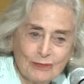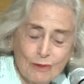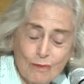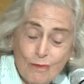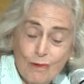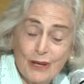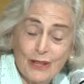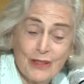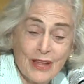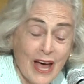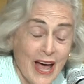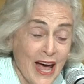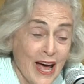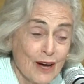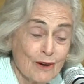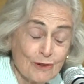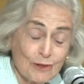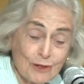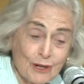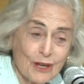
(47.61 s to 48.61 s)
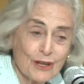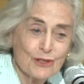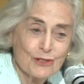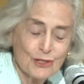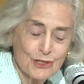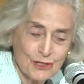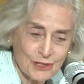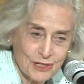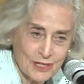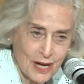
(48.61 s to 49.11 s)
without
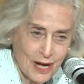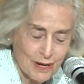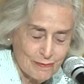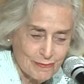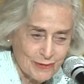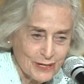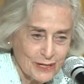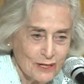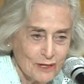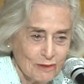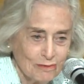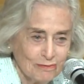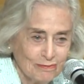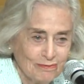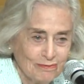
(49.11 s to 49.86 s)
stopping,